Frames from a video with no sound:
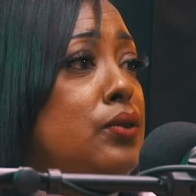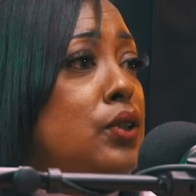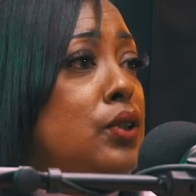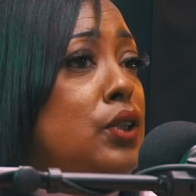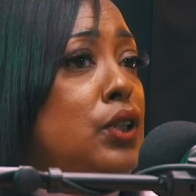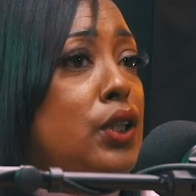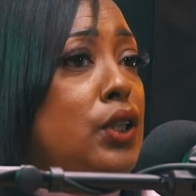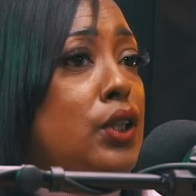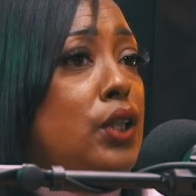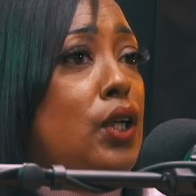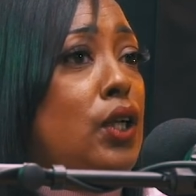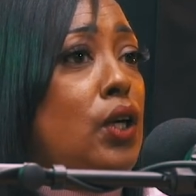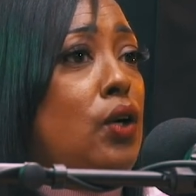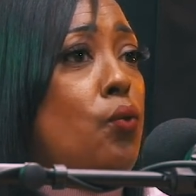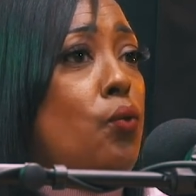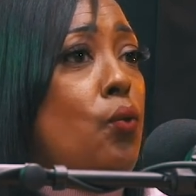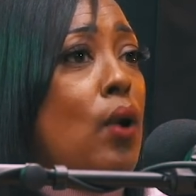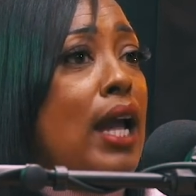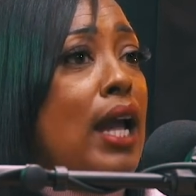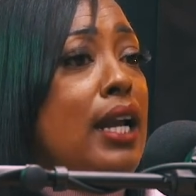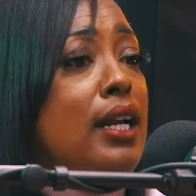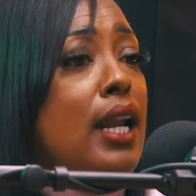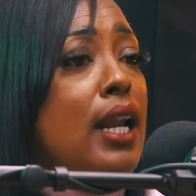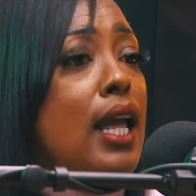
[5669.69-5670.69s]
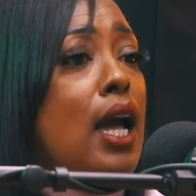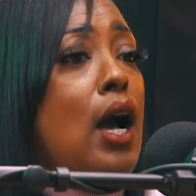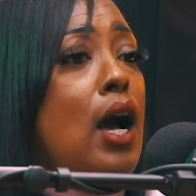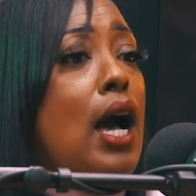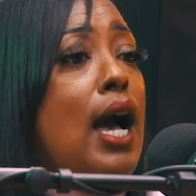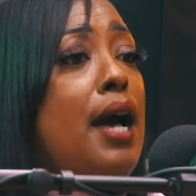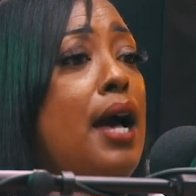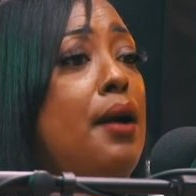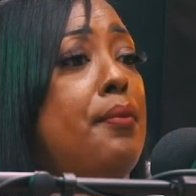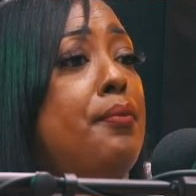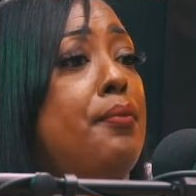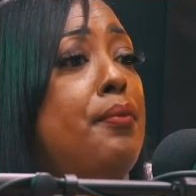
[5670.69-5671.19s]
You know, right now
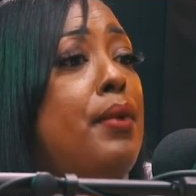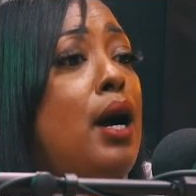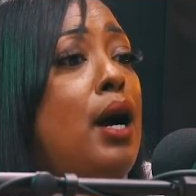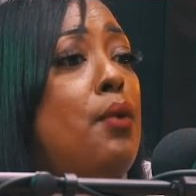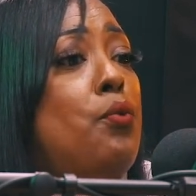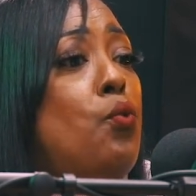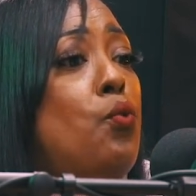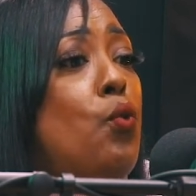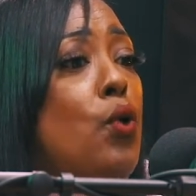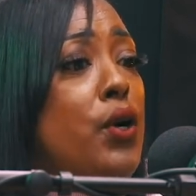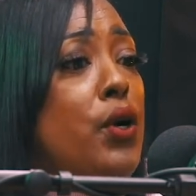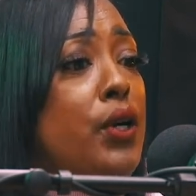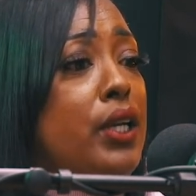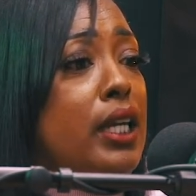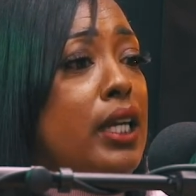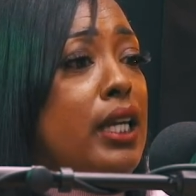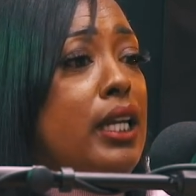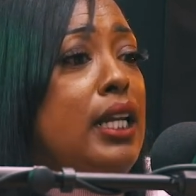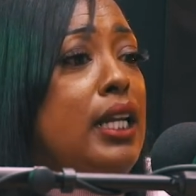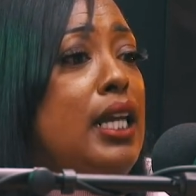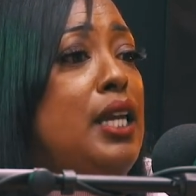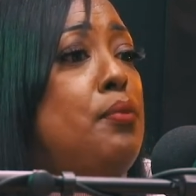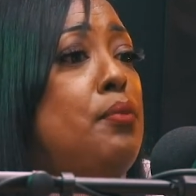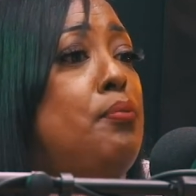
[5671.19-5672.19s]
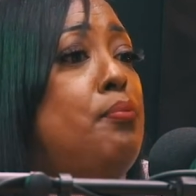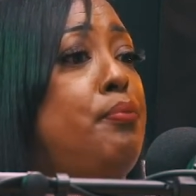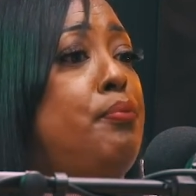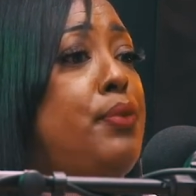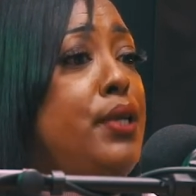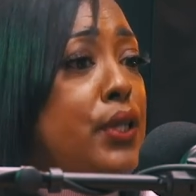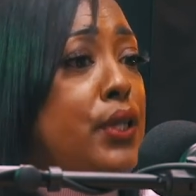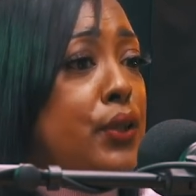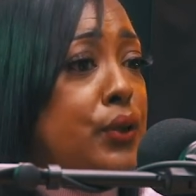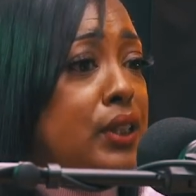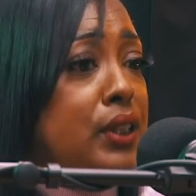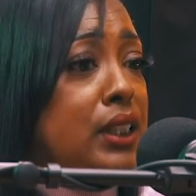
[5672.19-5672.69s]
I'm I'm working and
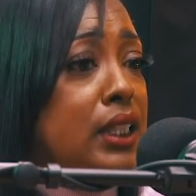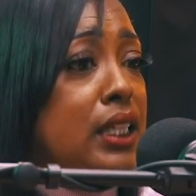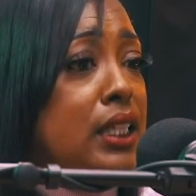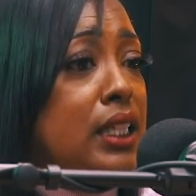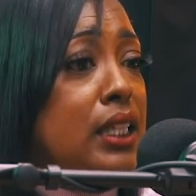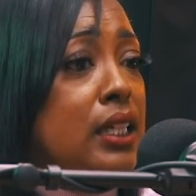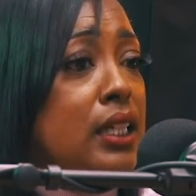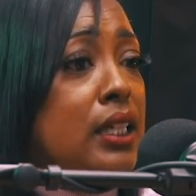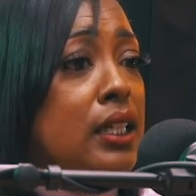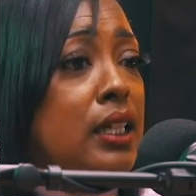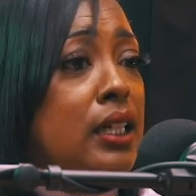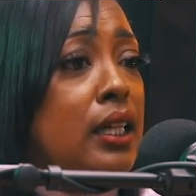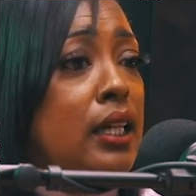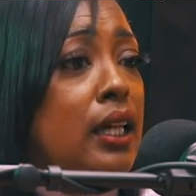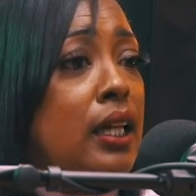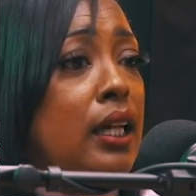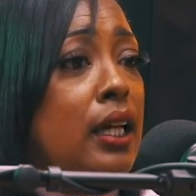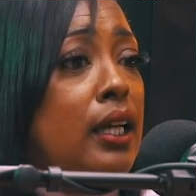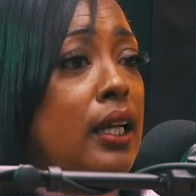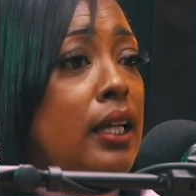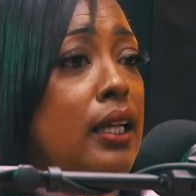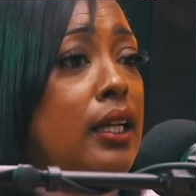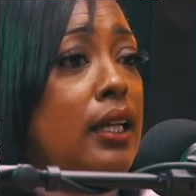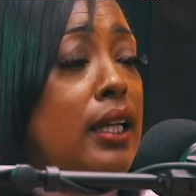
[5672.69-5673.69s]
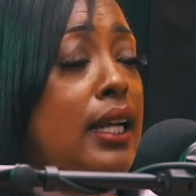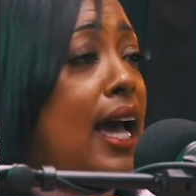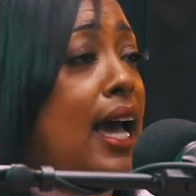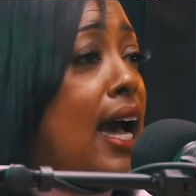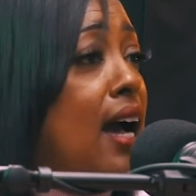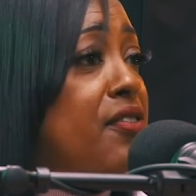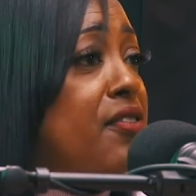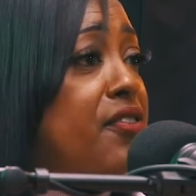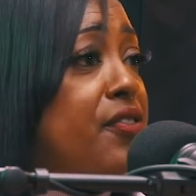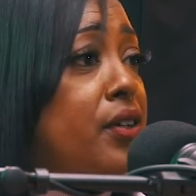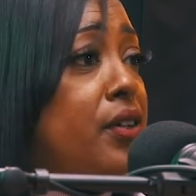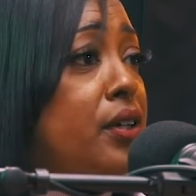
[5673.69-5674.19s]
building
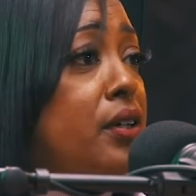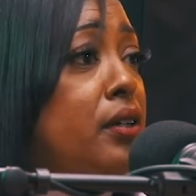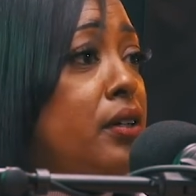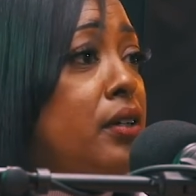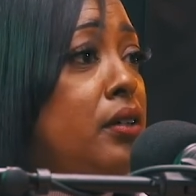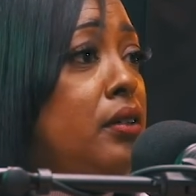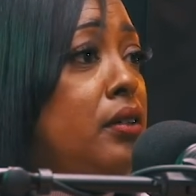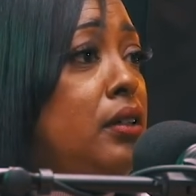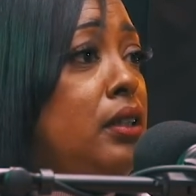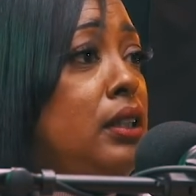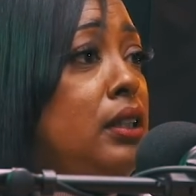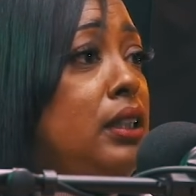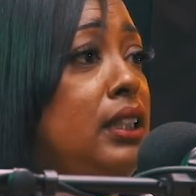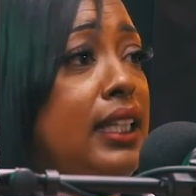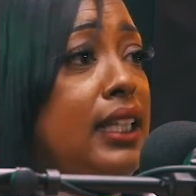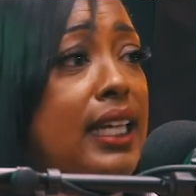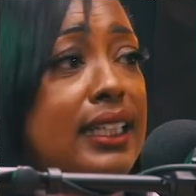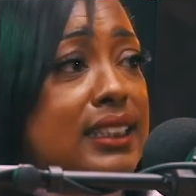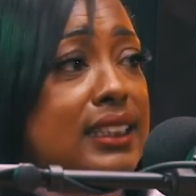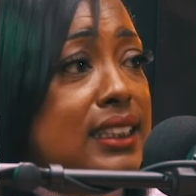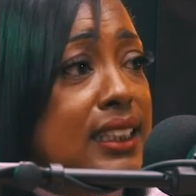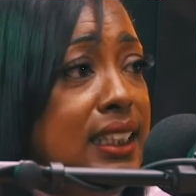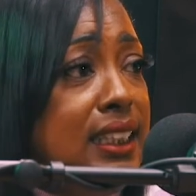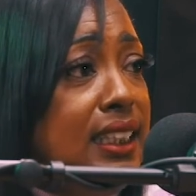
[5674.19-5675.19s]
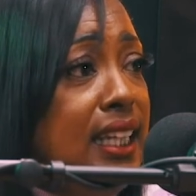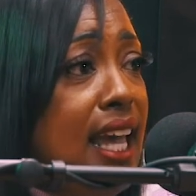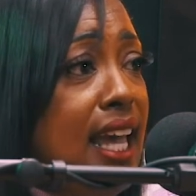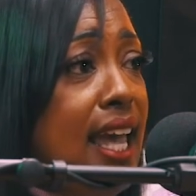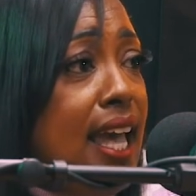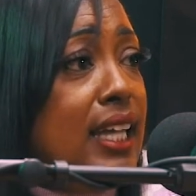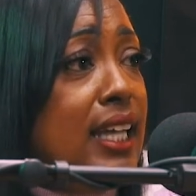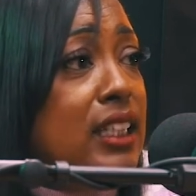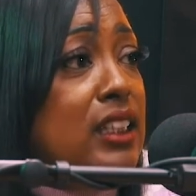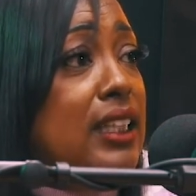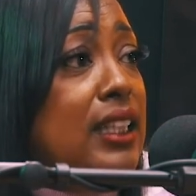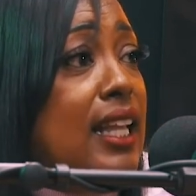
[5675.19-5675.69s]
not for yes to
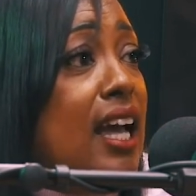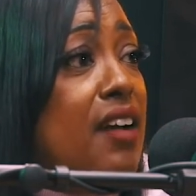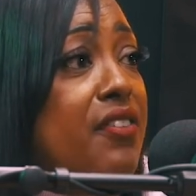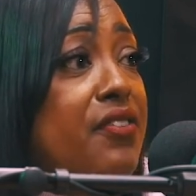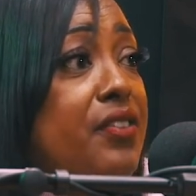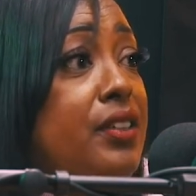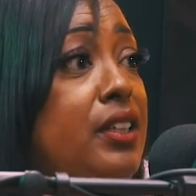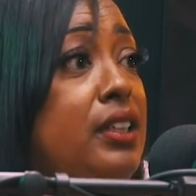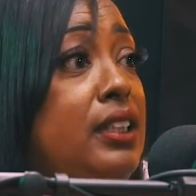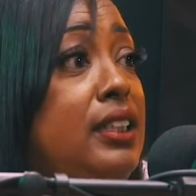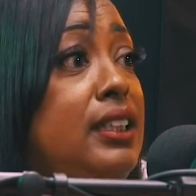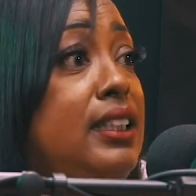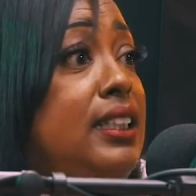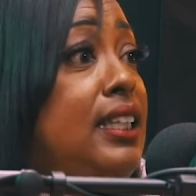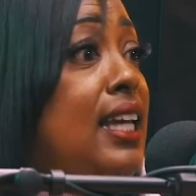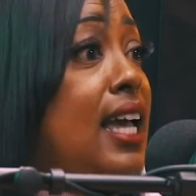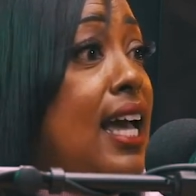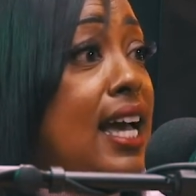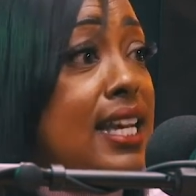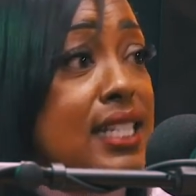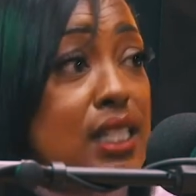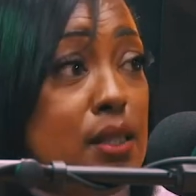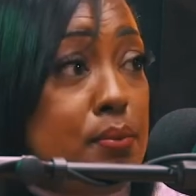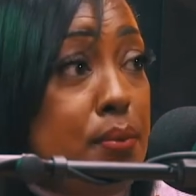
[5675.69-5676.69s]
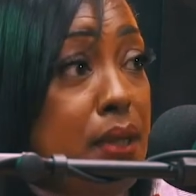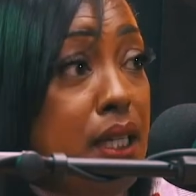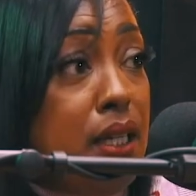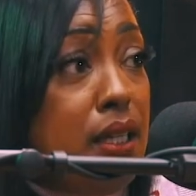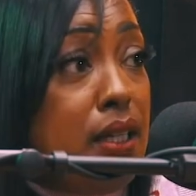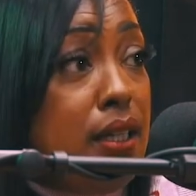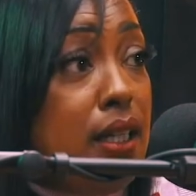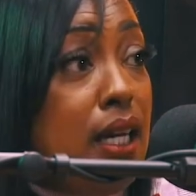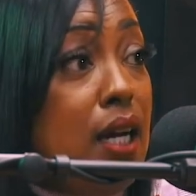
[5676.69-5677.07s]
Yas, not for Yasma.